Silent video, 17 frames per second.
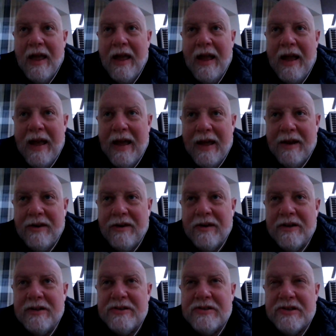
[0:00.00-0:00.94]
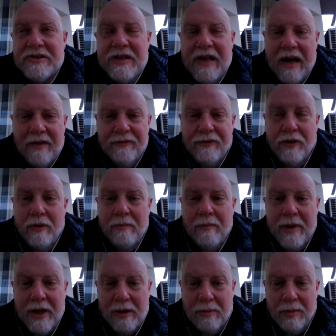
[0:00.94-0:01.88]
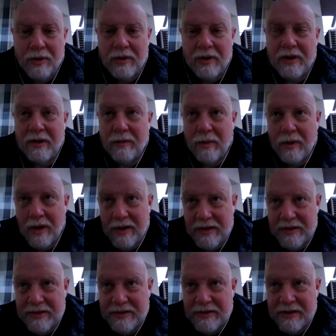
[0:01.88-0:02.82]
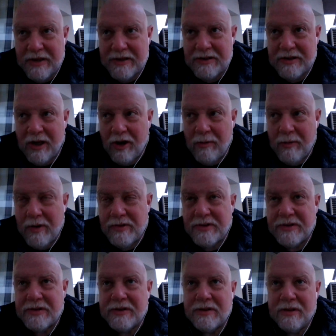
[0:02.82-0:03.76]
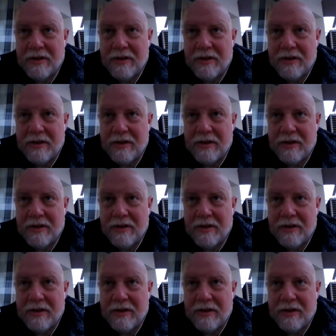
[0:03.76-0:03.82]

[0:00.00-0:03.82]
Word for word: and just how formidable it was. It's almost,